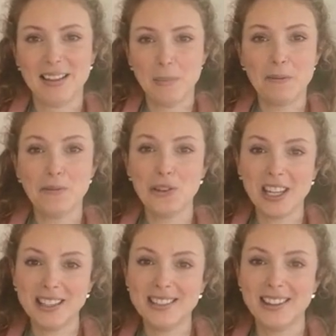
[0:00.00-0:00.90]
And before the
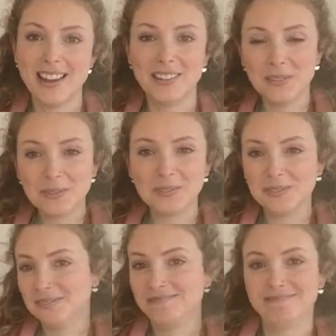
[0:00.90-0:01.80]
internet,
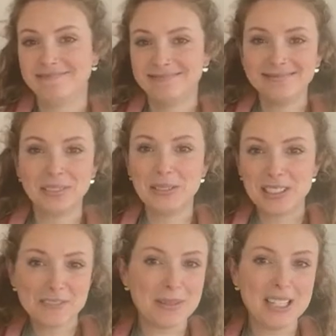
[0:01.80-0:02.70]
we
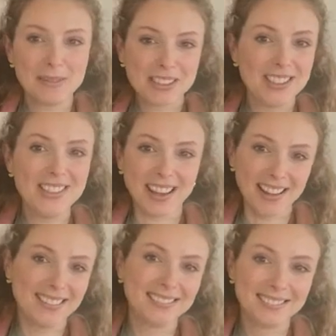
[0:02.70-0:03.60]
wouldn't have been able to do that.